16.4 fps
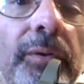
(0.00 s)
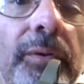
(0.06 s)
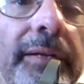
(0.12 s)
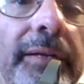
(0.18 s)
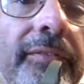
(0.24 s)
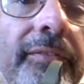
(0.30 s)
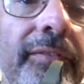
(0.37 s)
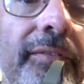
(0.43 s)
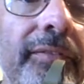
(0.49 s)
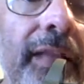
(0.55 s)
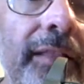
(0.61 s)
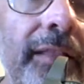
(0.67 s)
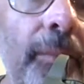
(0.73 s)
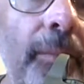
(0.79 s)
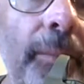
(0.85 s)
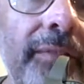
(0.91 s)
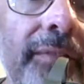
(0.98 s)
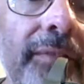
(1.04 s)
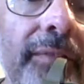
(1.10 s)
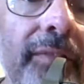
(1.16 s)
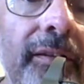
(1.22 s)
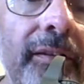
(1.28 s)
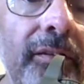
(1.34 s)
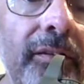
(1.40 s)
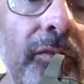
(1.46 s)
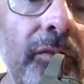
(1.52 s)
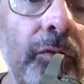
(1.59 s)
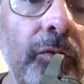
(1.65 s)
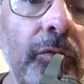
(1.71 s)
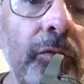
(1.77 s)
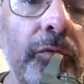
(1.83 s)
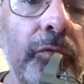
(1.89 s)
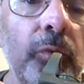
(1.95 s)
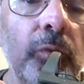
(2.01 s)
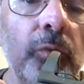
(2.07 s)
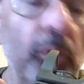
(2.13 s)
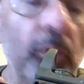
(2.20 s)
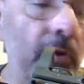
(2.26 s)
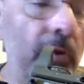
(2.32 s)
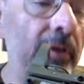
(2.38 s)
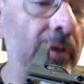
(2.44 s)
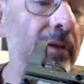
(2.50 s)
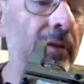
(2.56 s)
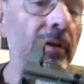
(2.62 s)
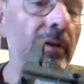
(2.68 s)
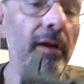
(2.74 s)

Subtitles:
It's not the best thing to do for the